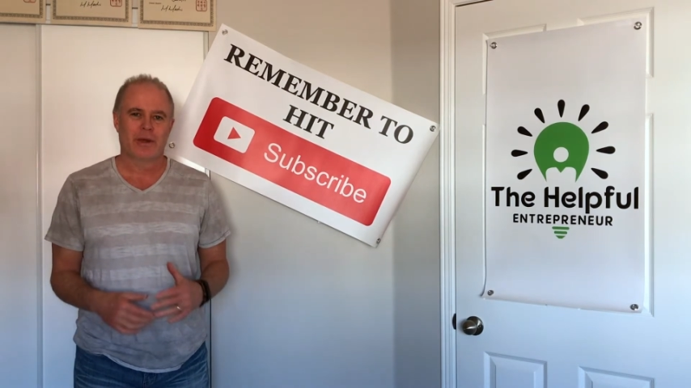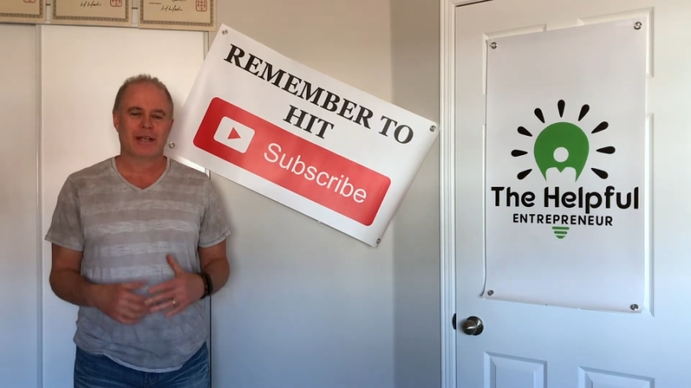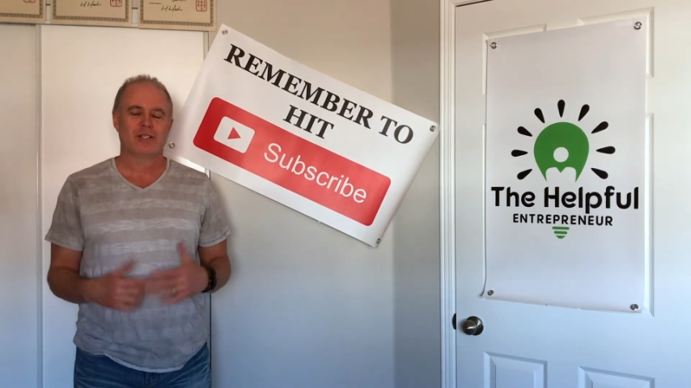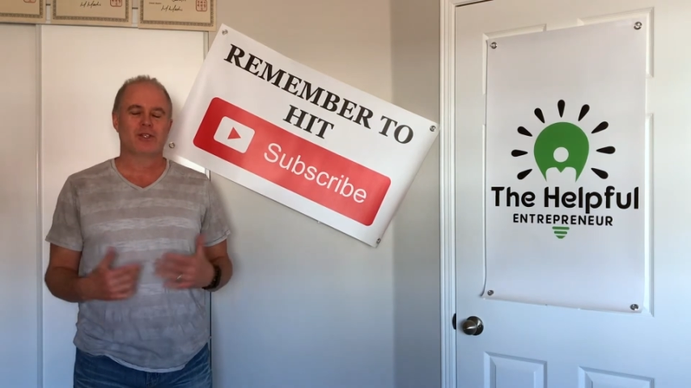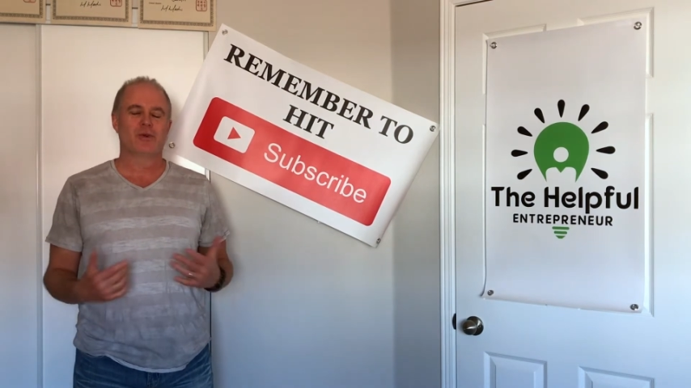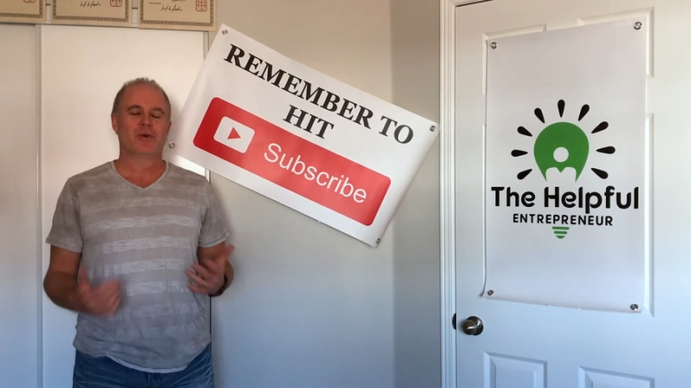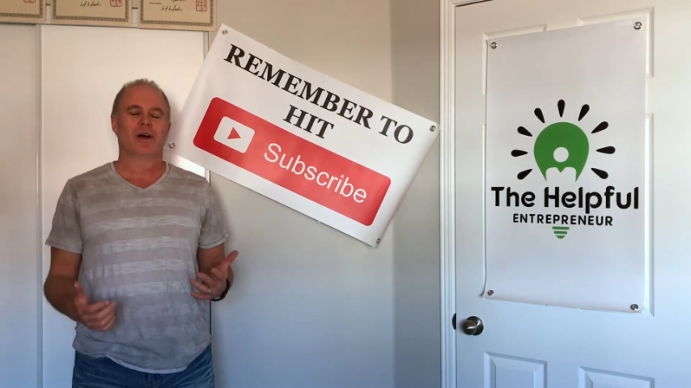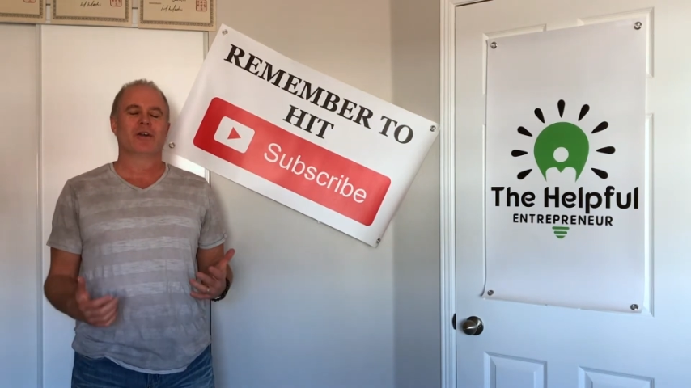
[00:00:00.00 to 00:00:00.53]
a
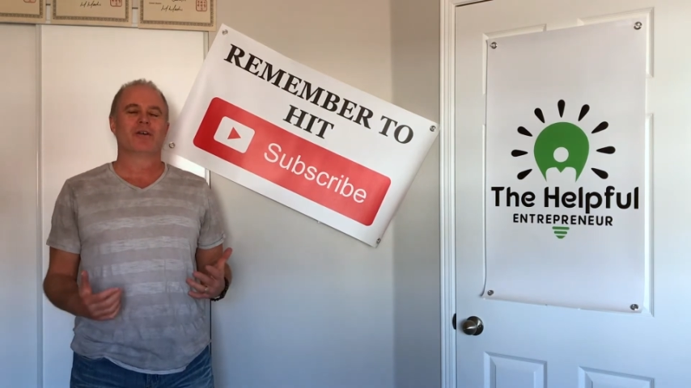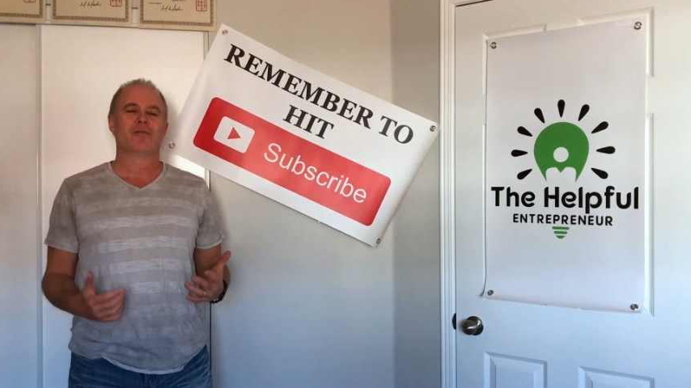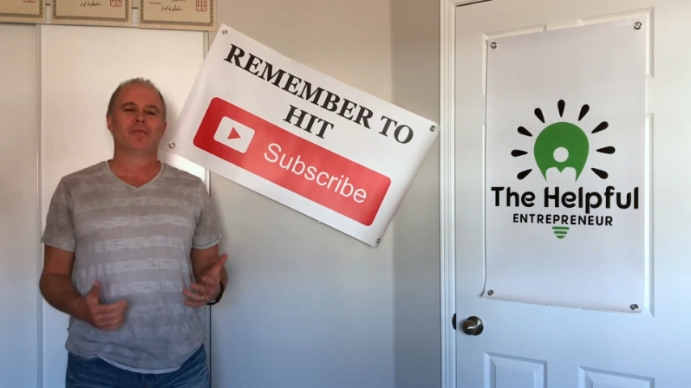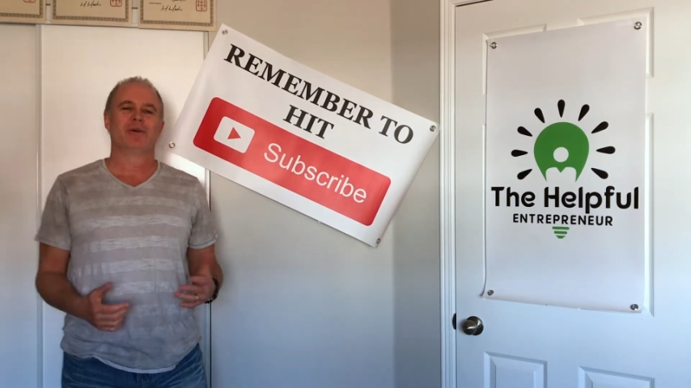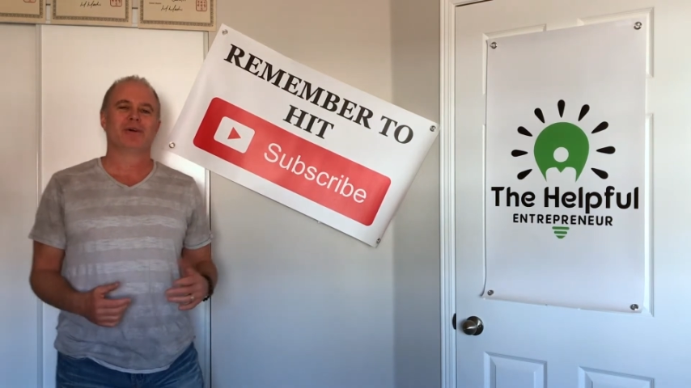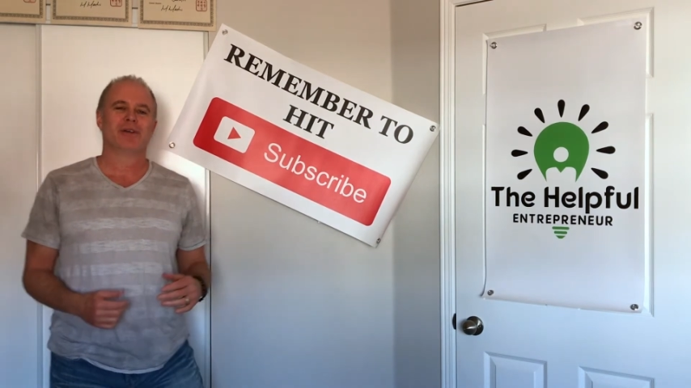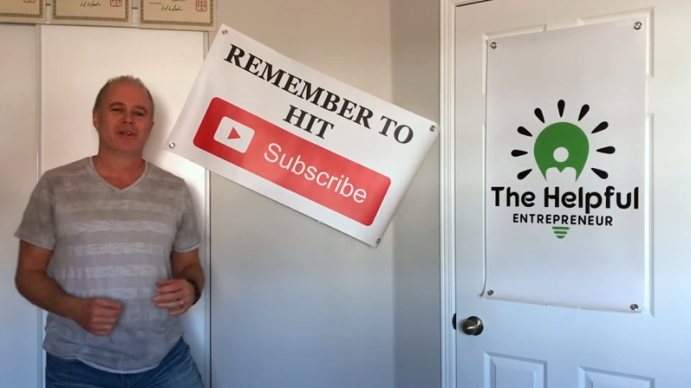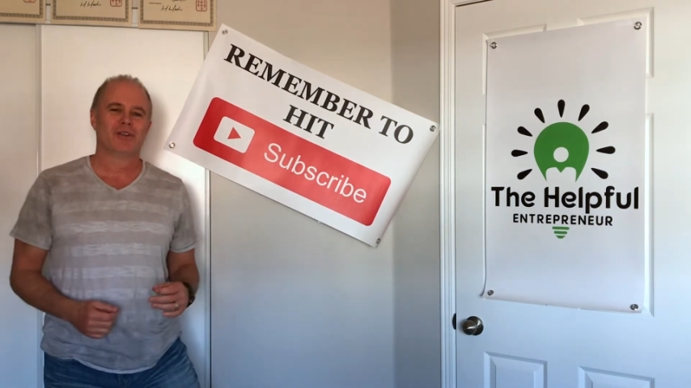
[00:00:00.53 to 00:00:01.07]
$200
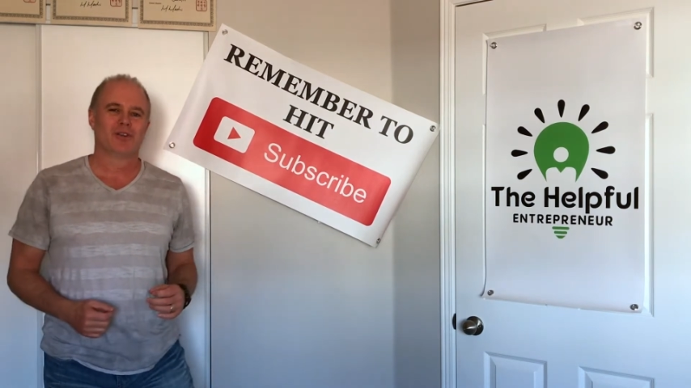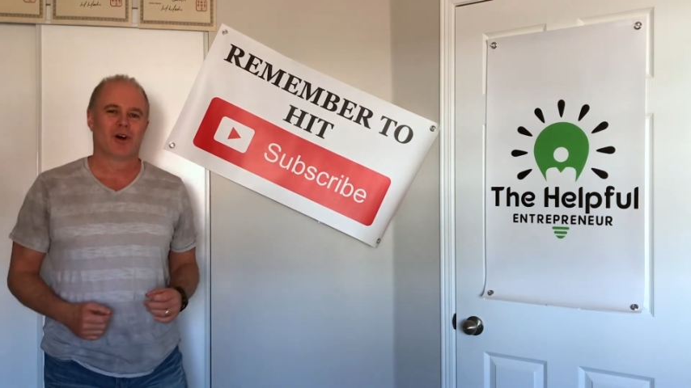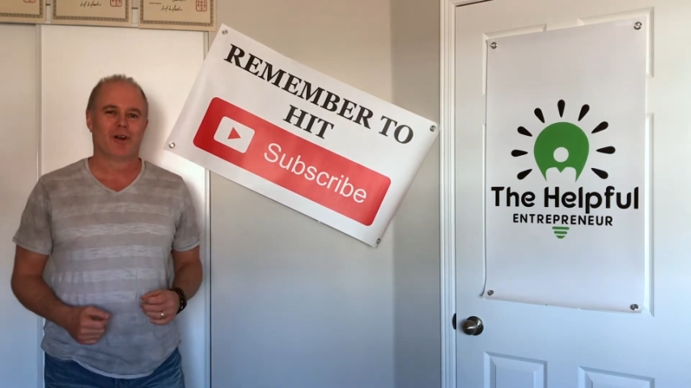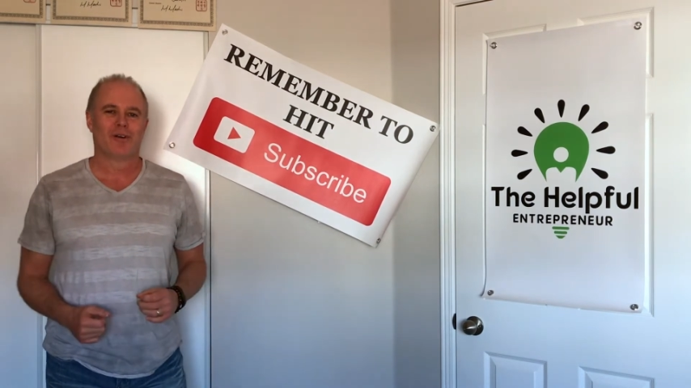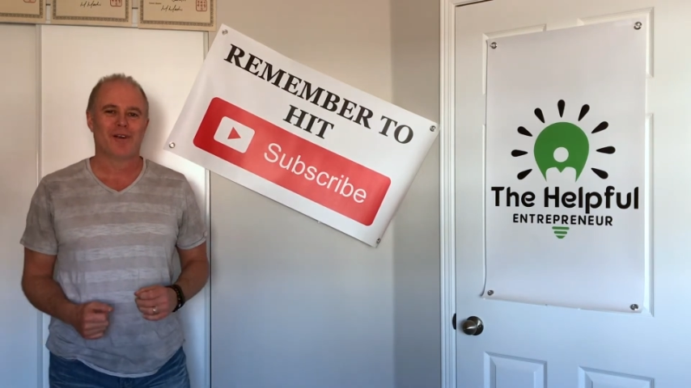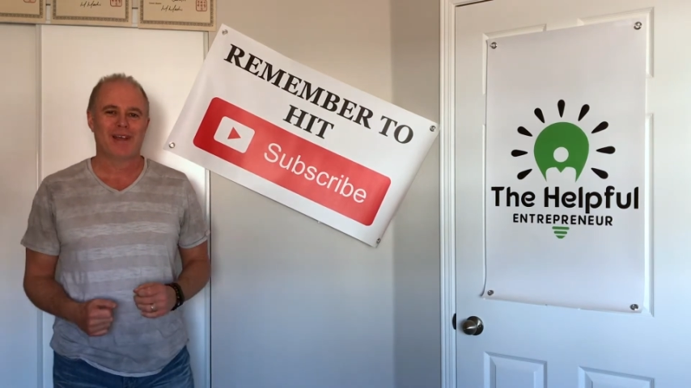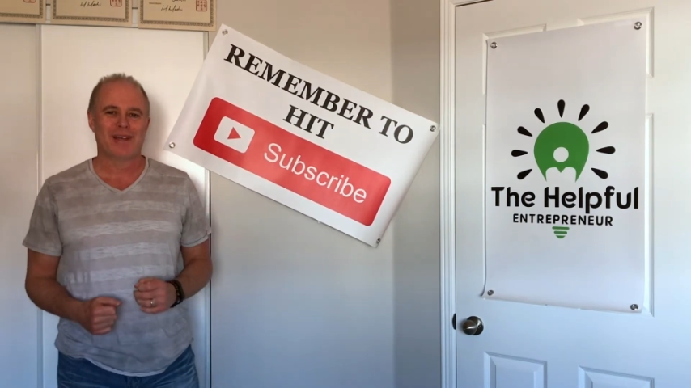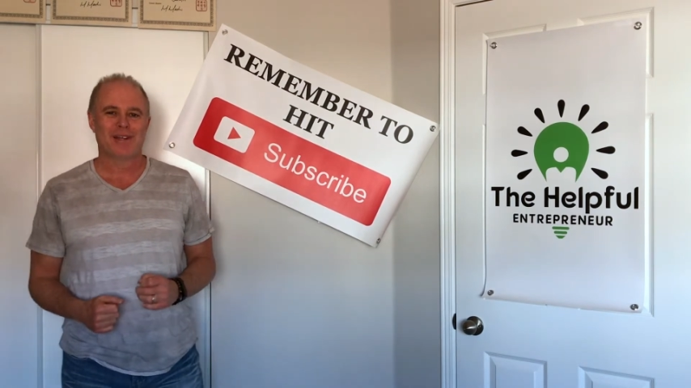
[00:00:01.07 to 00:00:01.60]
million
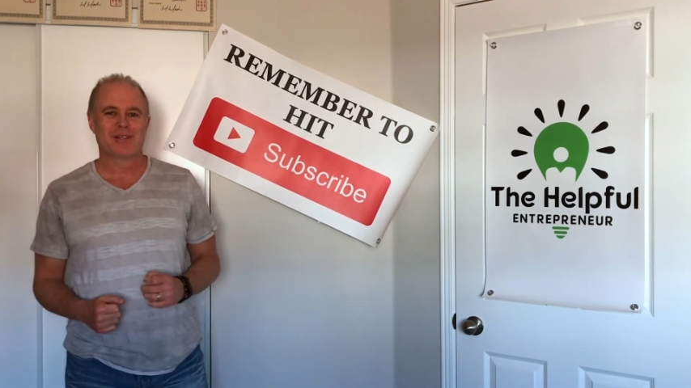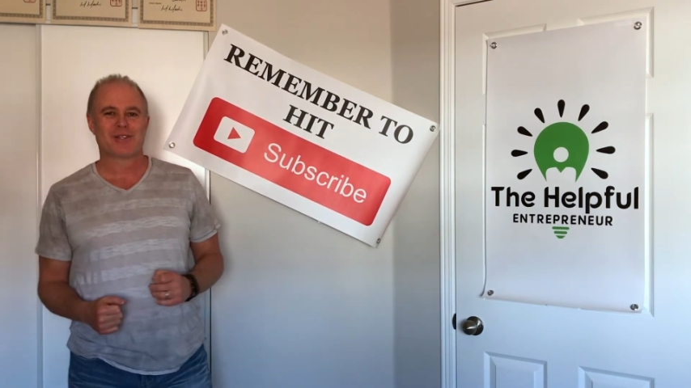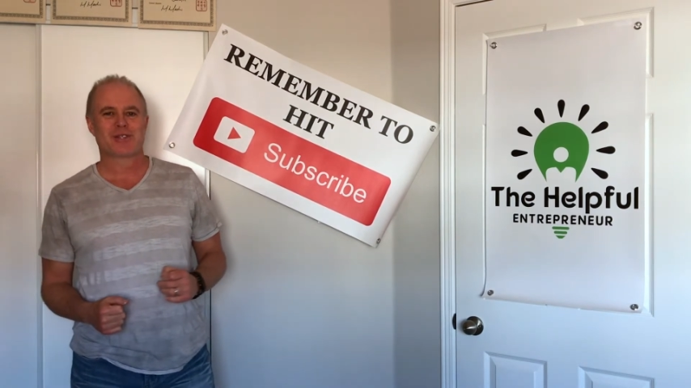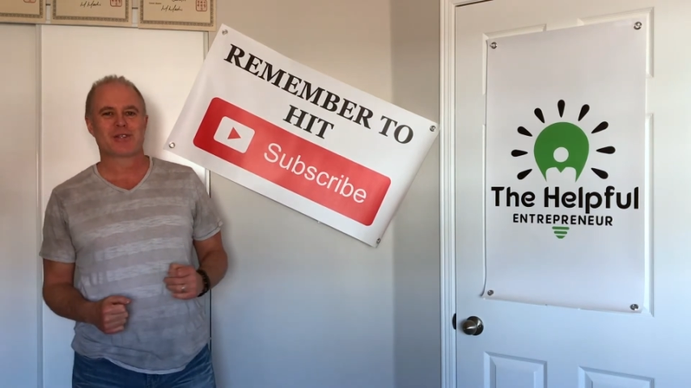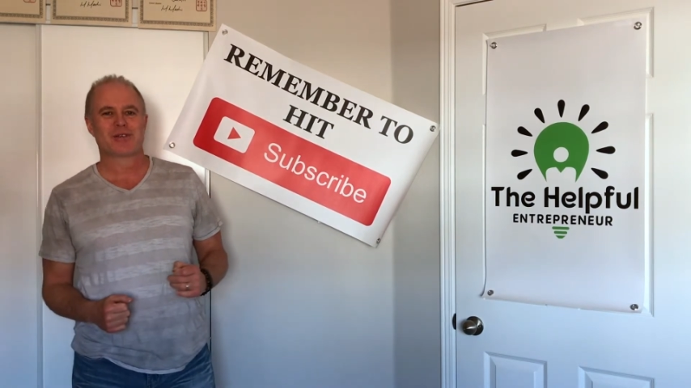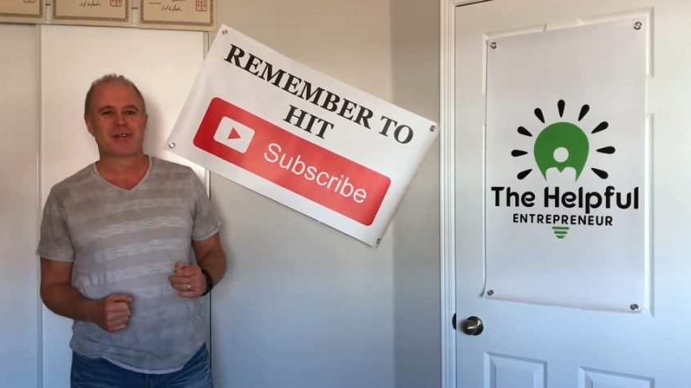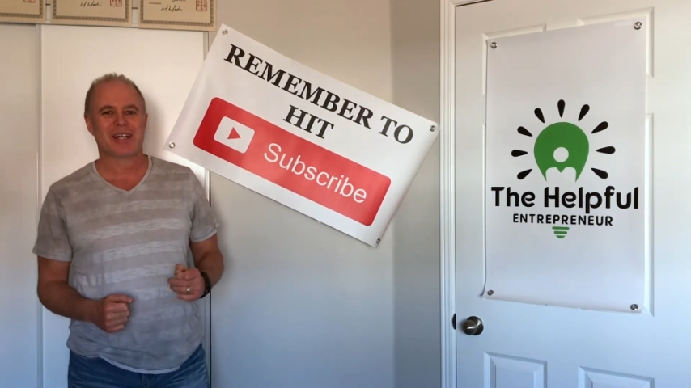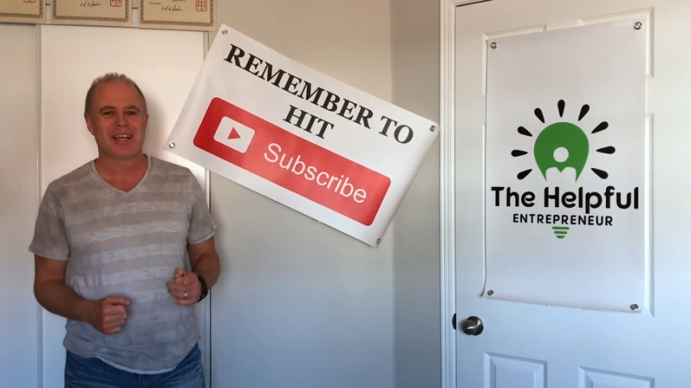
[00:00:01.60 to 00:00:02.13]

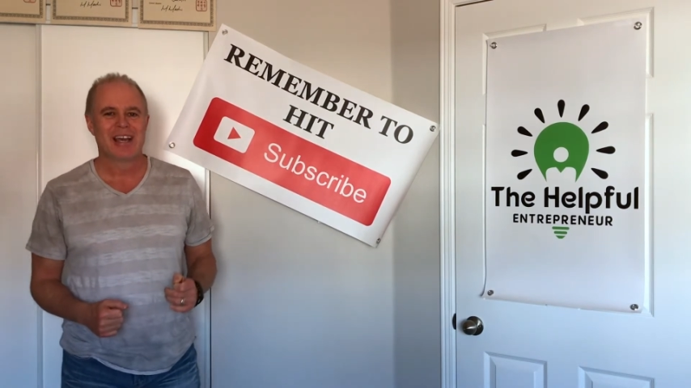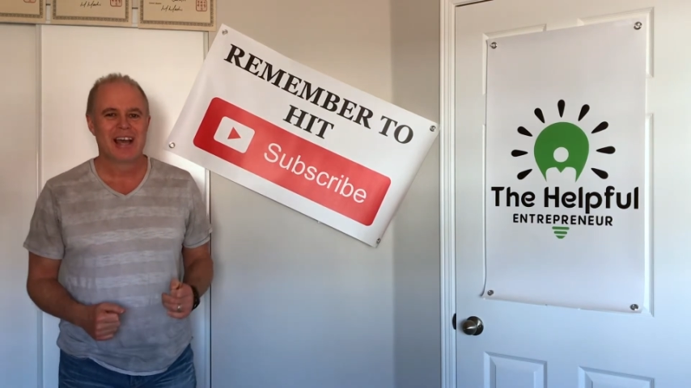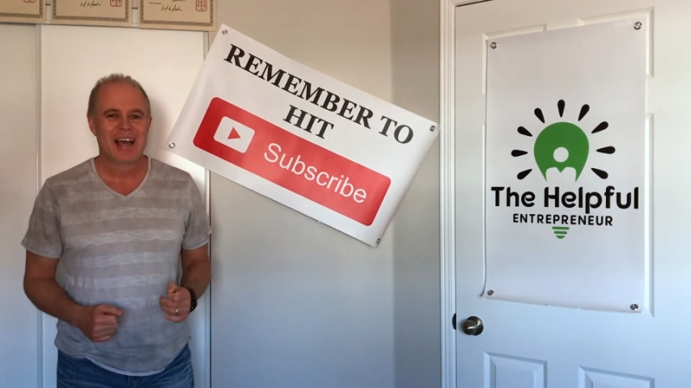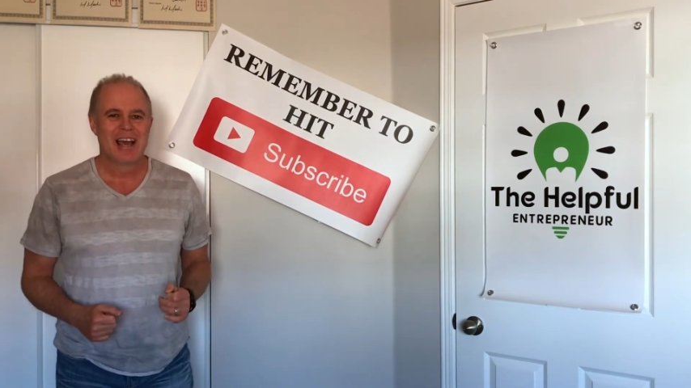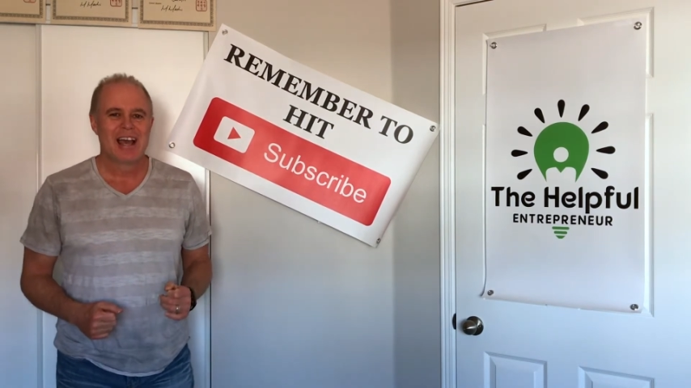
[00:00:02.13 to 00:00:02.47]
industry